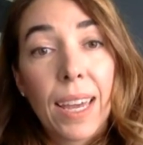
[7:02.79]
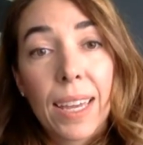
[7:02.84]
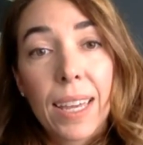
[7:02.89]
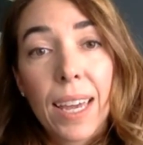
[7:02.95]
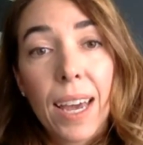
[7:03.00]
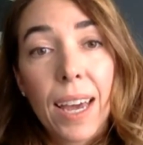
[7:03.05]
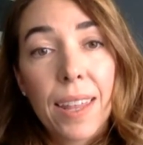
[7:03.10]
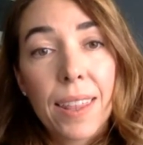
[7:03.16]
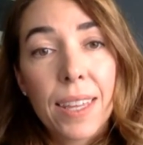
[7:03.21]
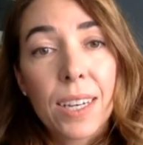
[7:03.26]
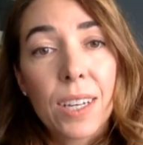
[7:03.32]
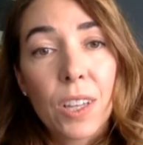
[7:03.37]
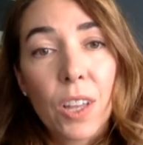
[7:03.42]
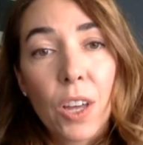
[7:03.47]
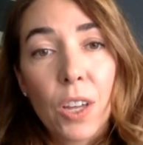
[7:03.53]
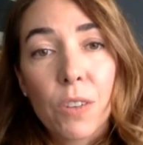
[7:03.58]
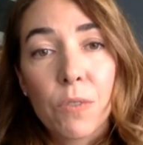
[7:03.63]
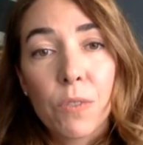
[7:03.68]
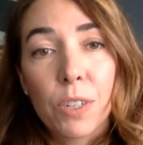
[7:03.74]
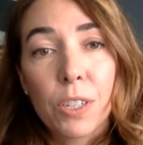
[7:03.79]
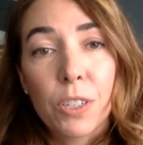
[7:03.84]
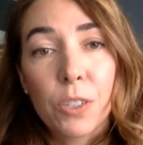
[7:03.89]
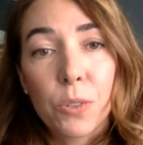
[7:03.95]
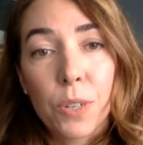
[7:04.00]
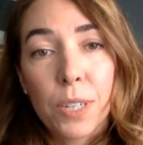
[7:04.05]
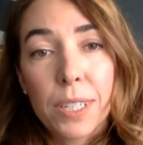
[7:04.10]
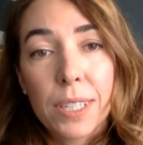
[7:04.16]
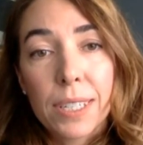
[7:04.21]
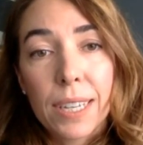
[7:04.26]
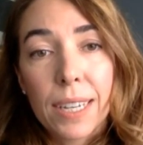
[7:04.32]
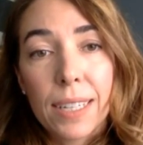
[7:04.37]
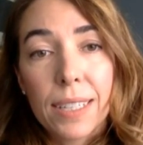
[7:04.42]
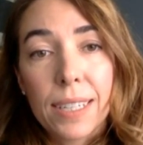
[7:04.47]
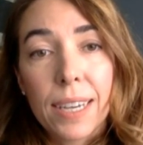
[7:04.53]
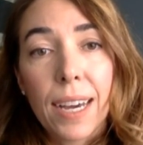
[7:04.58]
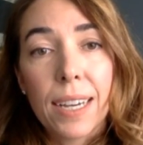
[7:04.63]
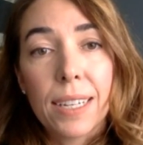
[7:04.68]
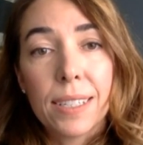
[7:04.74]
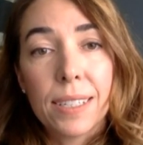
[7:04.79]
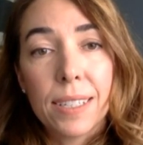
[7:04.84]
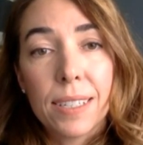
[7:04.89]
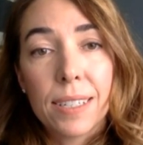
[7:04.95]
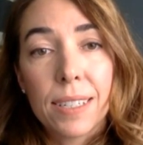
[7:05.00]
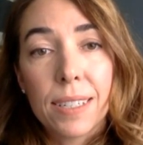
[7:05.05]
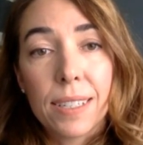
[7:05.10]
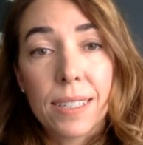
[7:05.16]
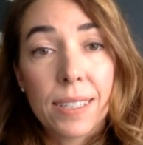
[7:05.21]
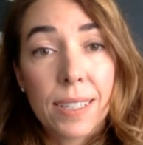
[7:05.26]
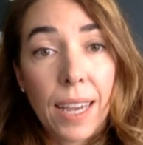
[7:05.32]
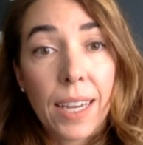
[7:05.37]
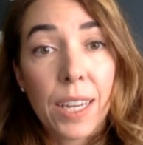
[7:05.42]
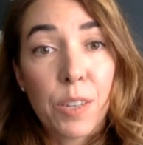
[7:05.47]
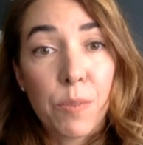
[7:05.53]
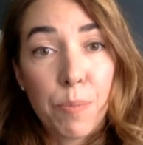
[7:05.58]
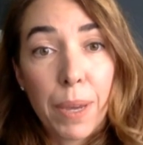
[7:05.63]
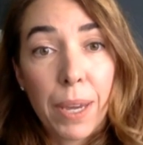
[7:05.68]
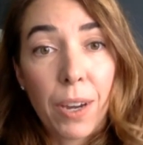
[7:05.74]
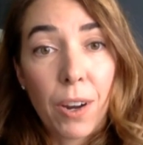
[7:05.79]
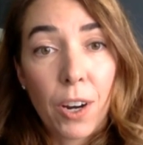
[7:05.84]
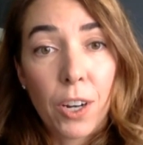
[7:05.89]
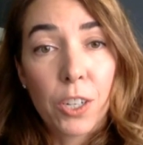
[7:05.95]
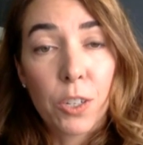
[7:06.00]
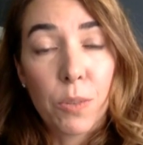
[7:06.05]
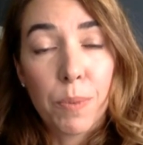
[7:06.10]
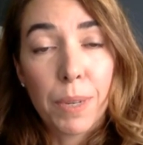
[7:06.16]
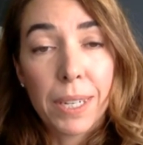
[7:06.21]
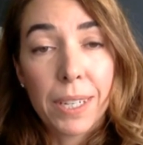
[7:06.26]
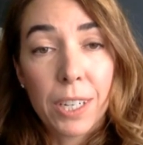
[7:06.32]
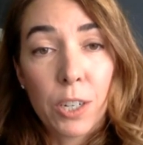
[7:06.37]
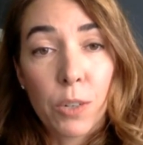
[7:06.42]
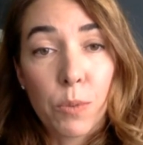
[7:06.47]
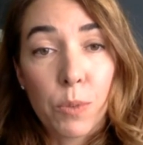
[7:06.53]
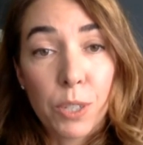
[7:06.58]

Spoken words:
Yeah, I think a lot of what Joyce said ties into the second big argument here,